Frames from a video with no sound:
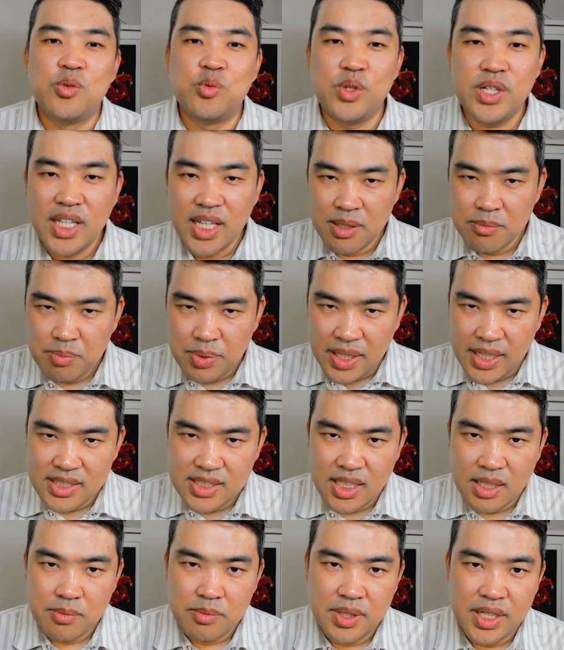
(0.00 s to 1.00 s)
We can place
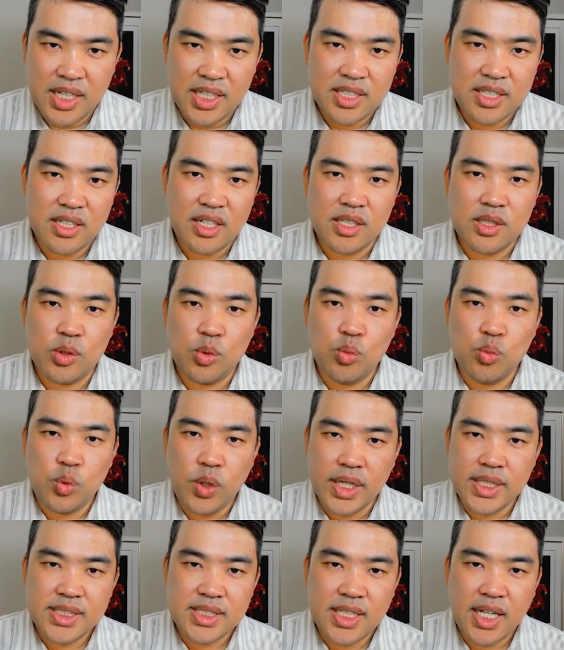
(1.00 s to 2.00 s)
them either at the
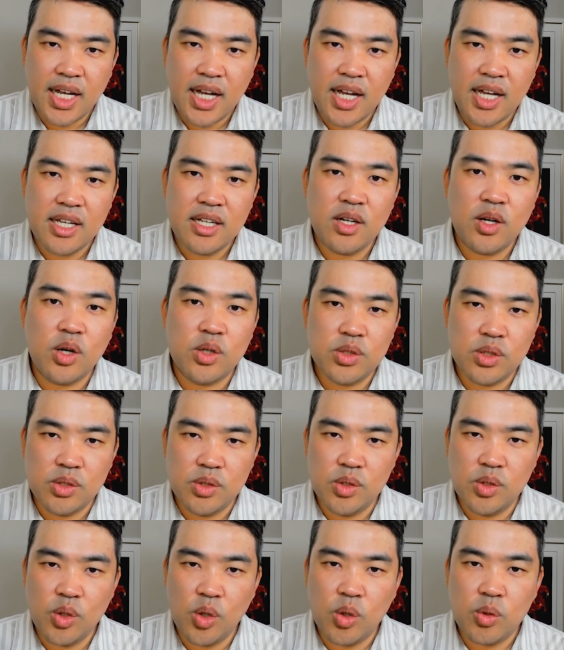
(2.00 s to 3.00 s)
west side or the
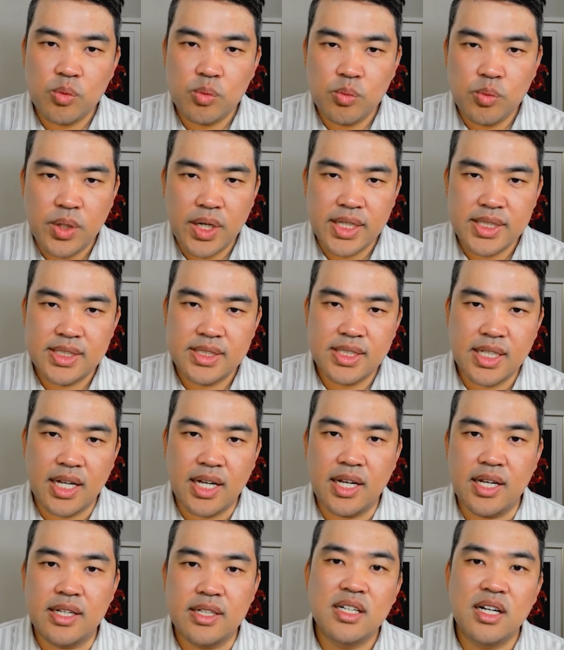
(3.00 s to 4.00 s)
northwest
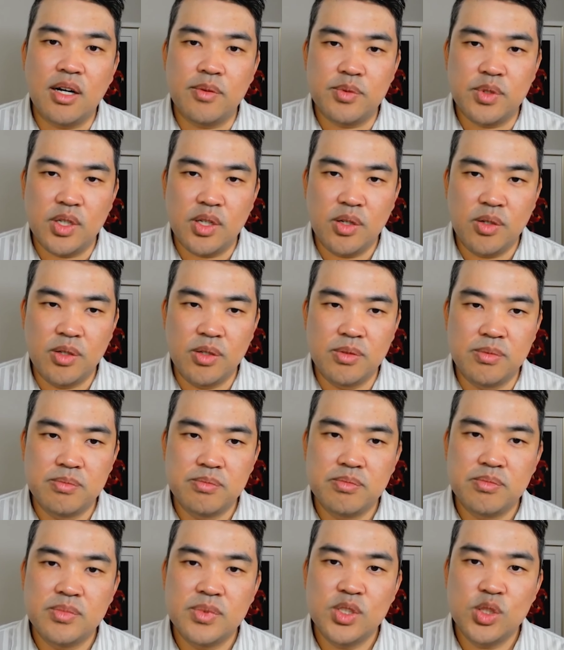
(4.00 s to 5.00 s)
side of the home
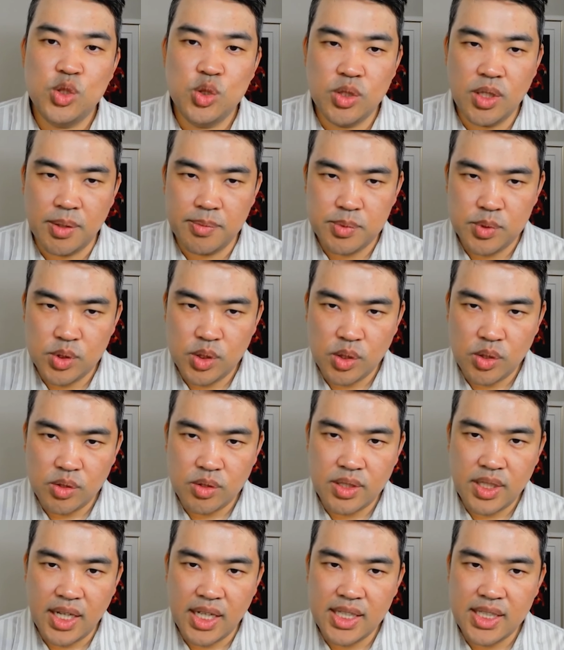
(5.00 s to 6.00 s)
to
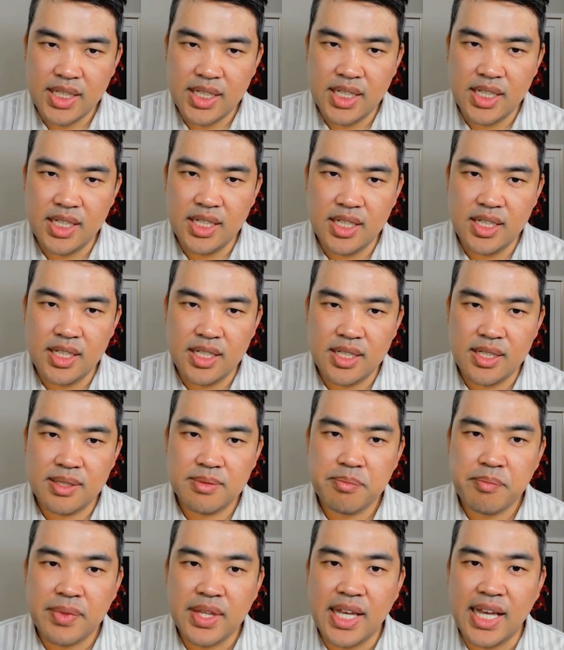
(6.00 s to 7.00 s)
absorb any
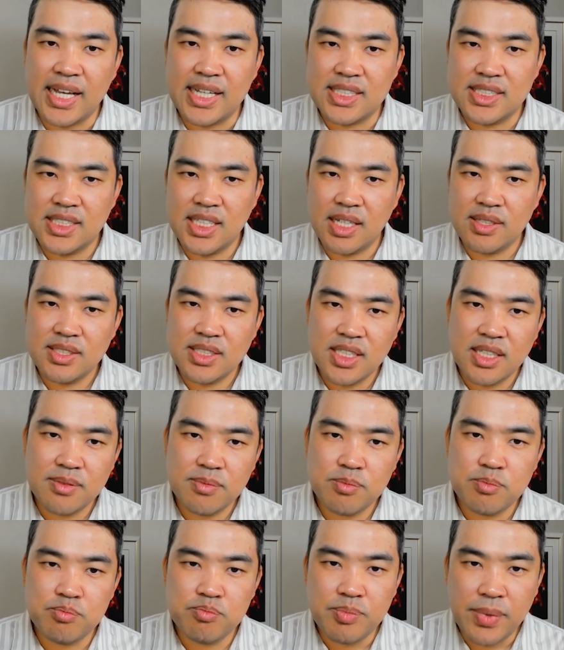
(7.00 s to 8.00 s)

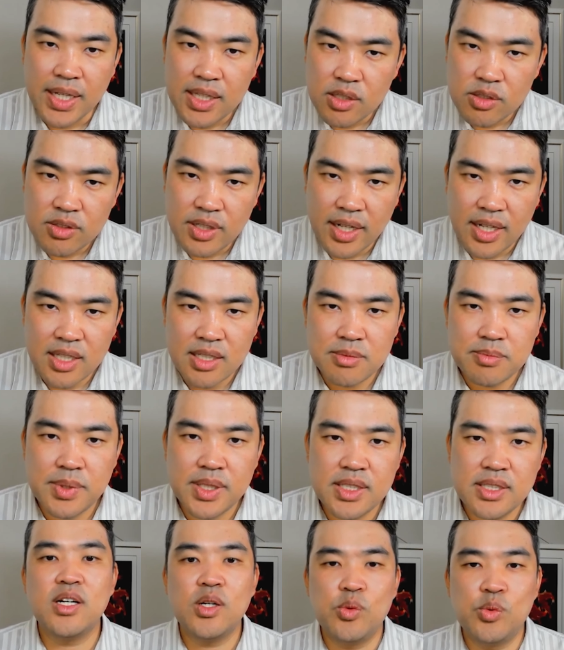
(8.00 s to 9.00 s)
excessive metal
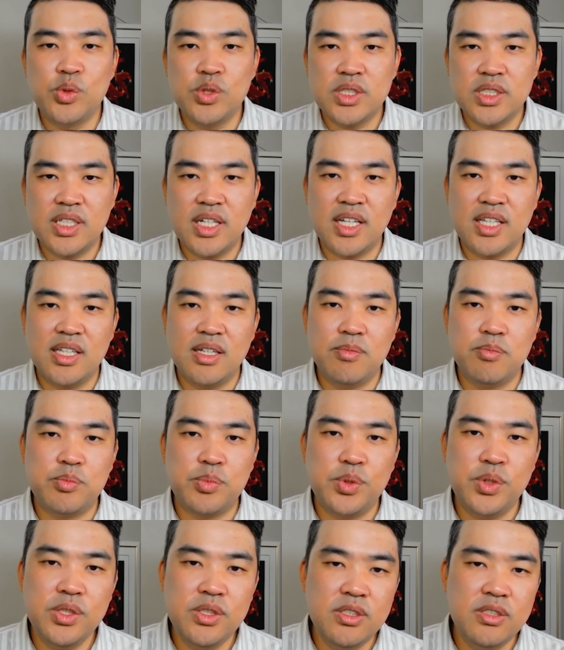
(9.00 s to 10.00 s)
element, which can
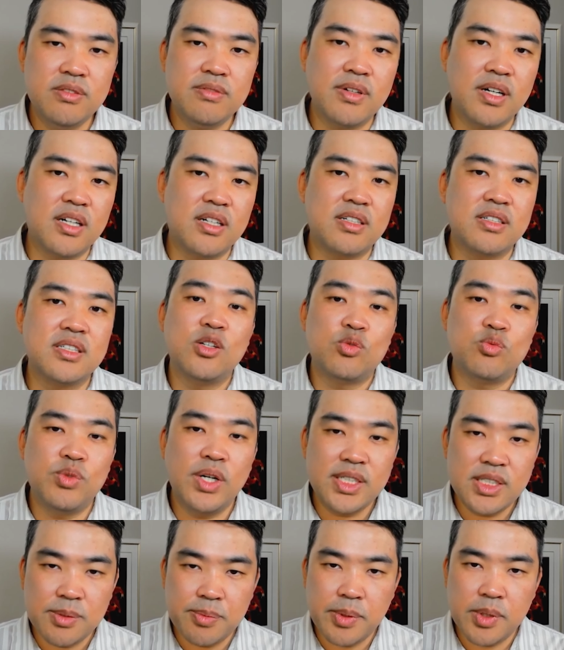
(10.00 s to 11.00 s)
improve our
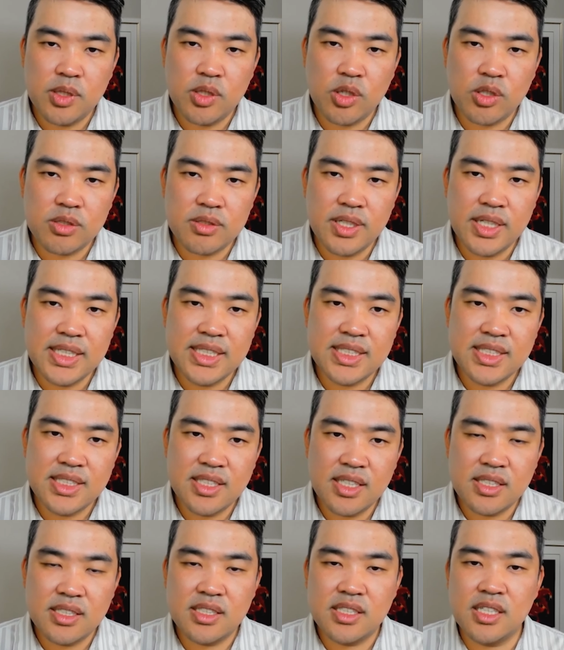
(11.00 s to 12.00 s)
respiratory
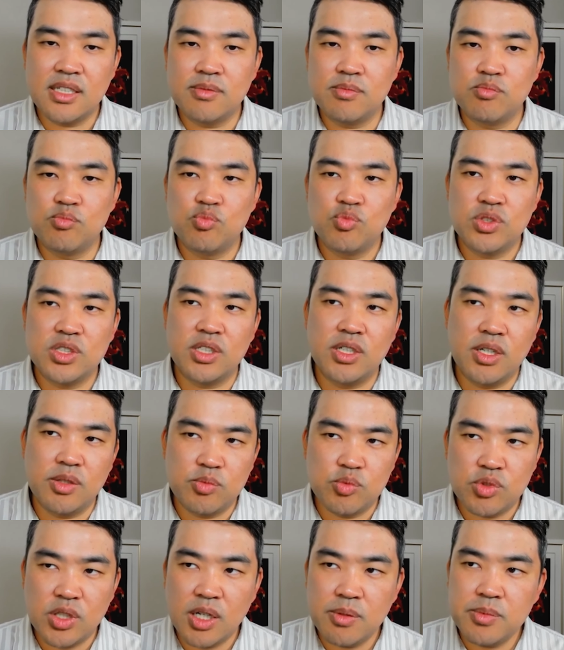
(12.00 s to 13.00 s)
system. So you have
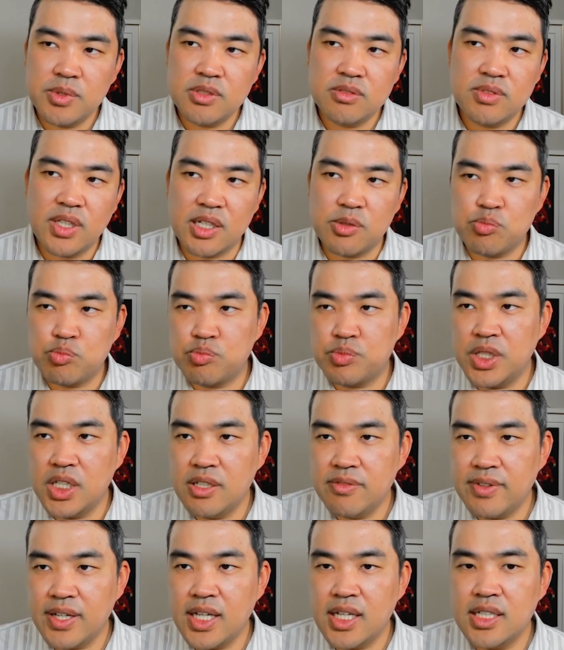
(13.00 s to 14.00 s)
trouble like
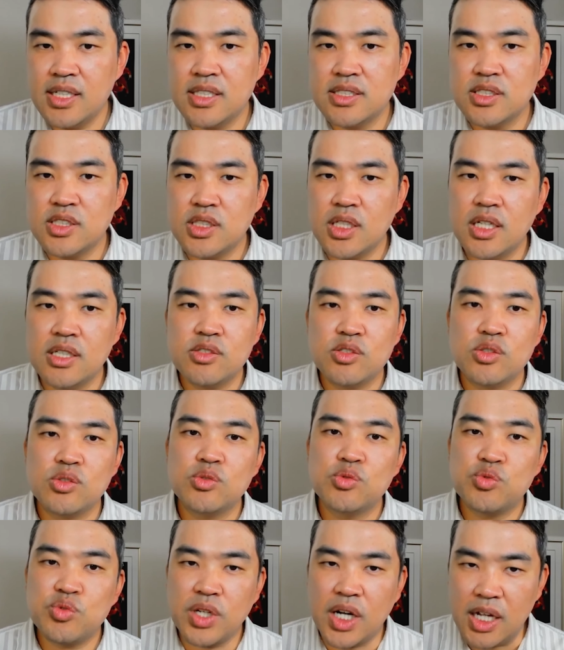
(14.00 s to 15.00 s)
breathing and such,
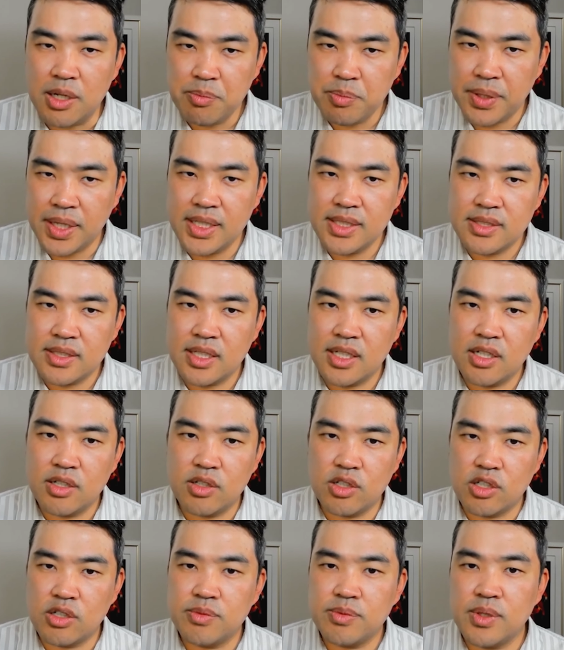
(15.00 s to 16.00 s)
try placing an
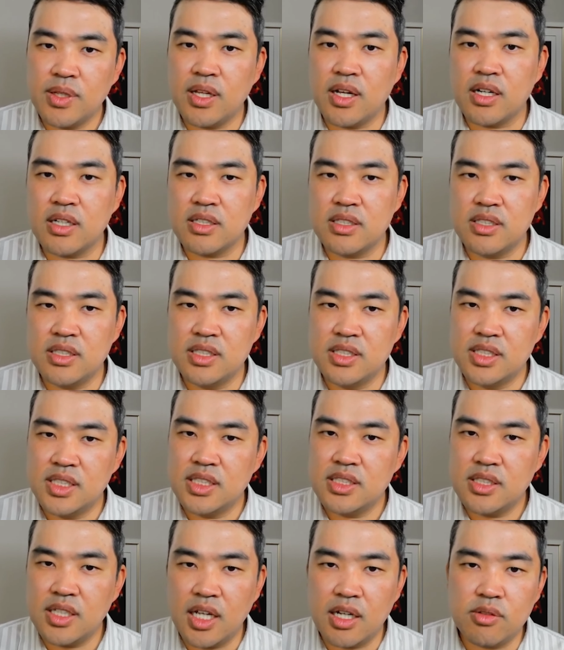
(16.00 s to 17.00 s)
earth clock in
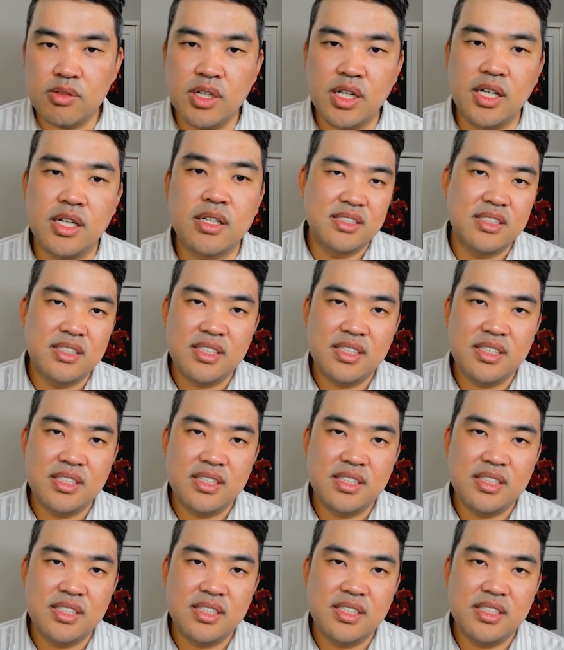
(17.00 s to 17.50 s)
this area.